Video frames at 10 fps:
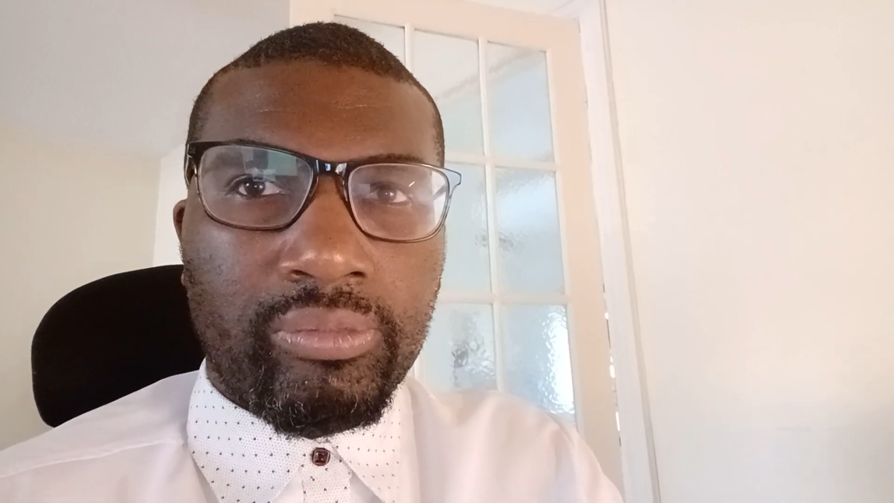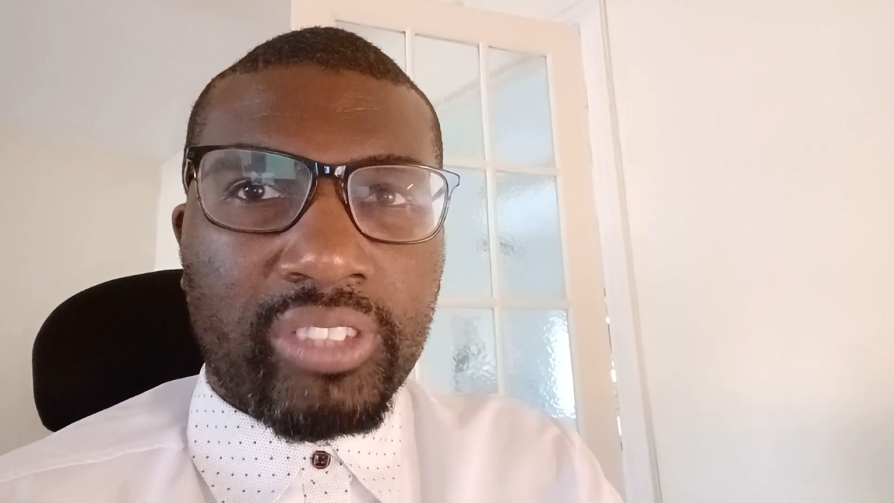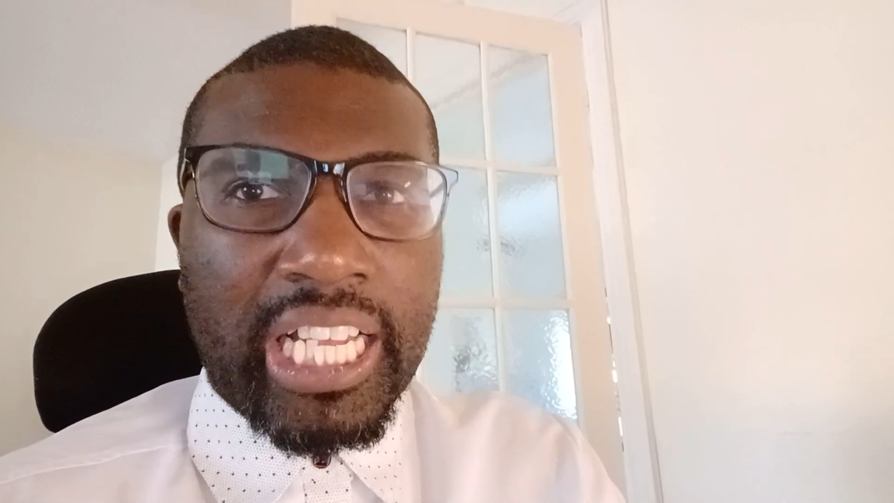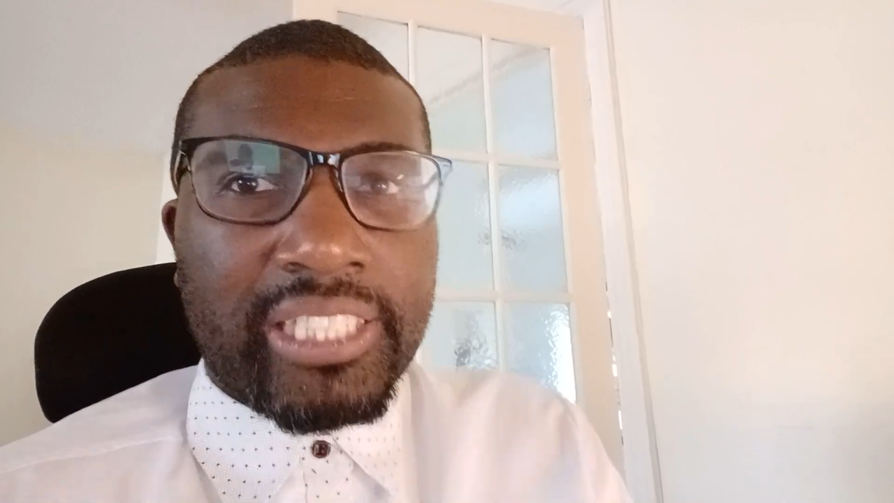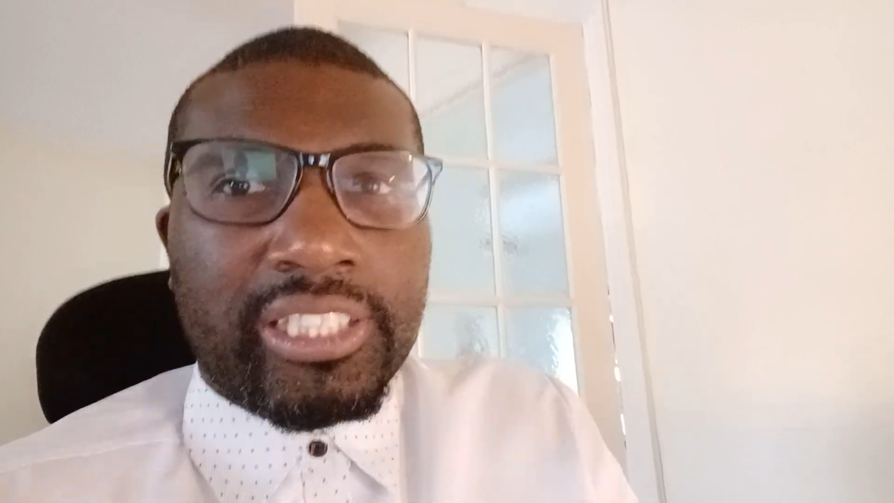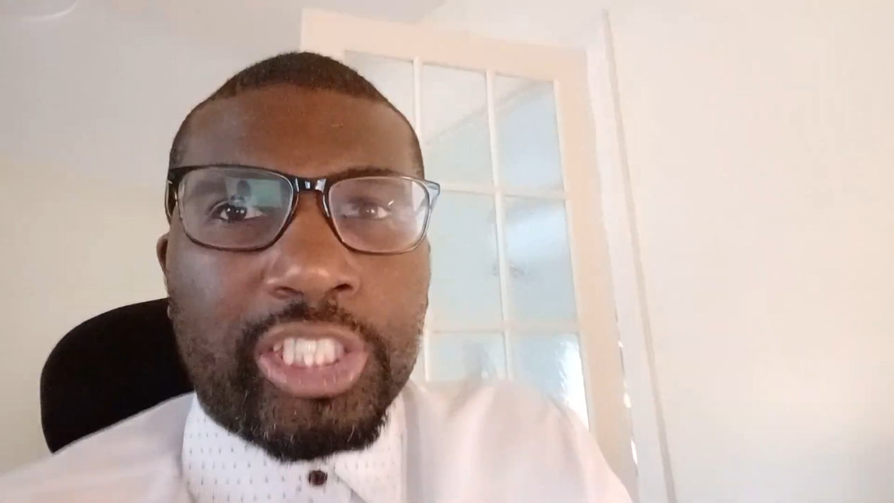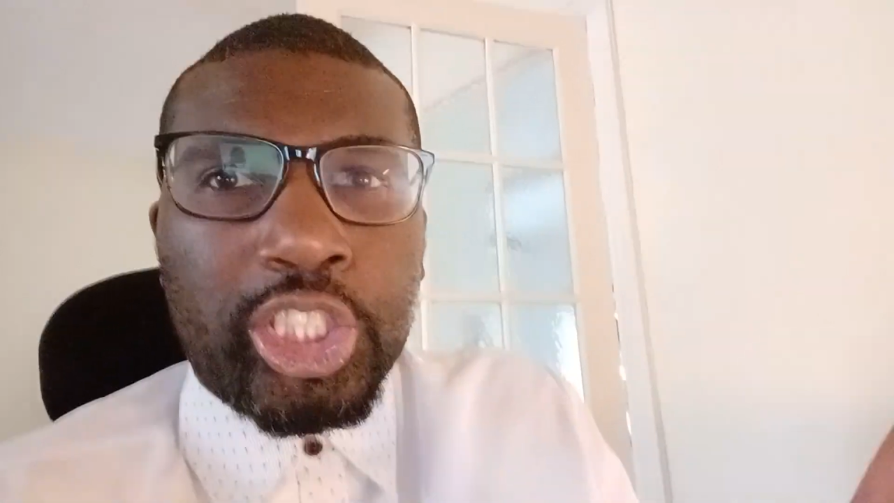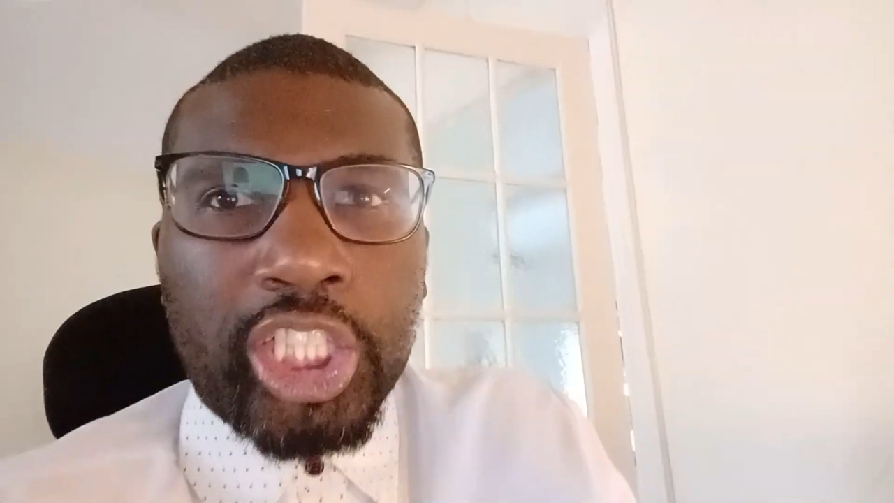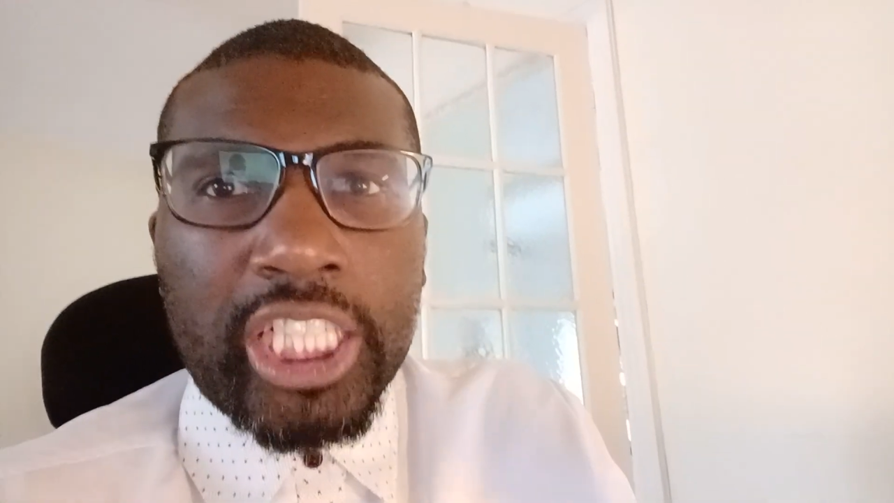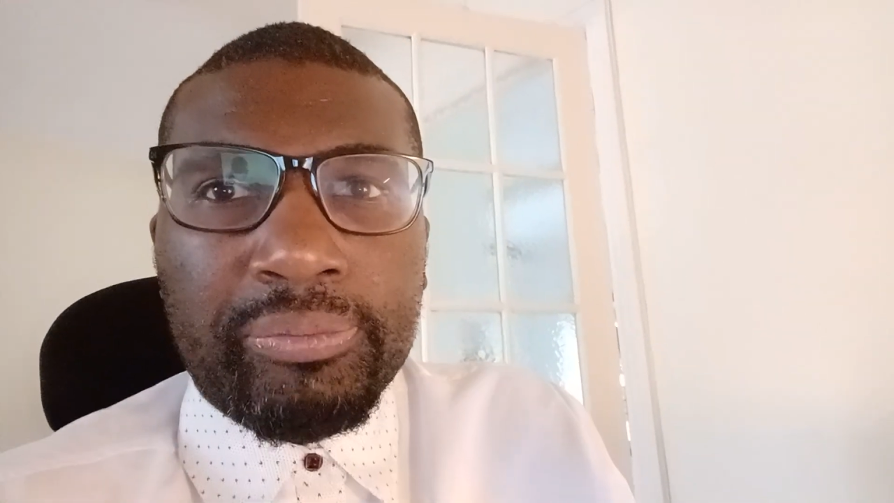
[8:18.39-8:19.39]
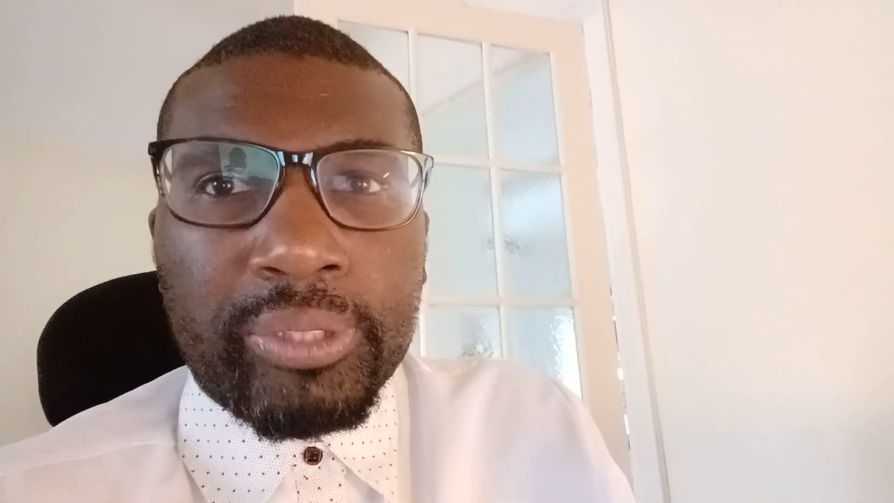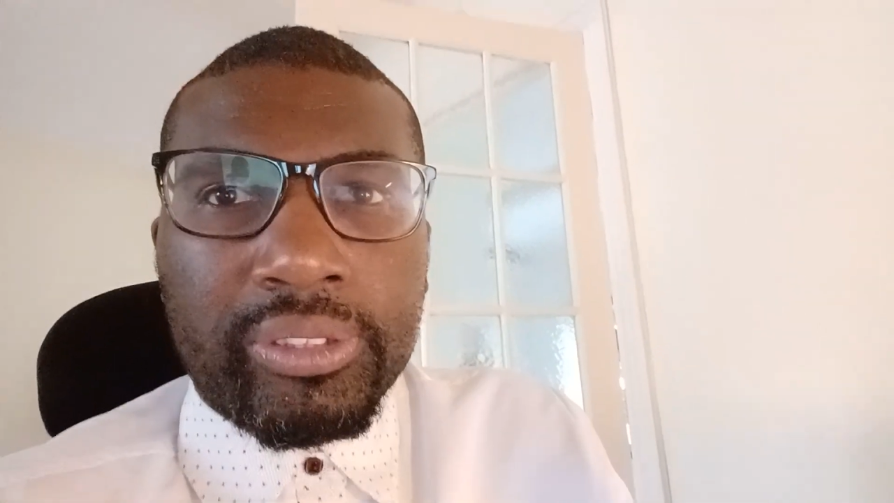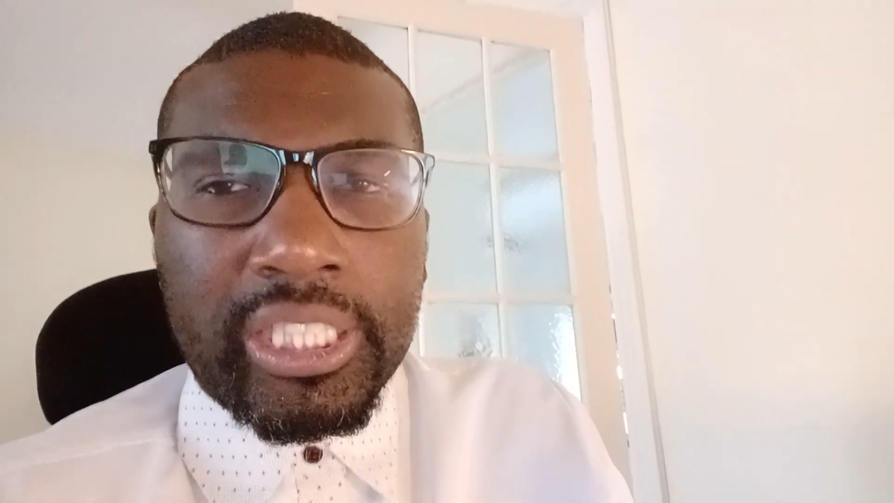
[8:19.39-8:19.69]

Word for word: That's an achievement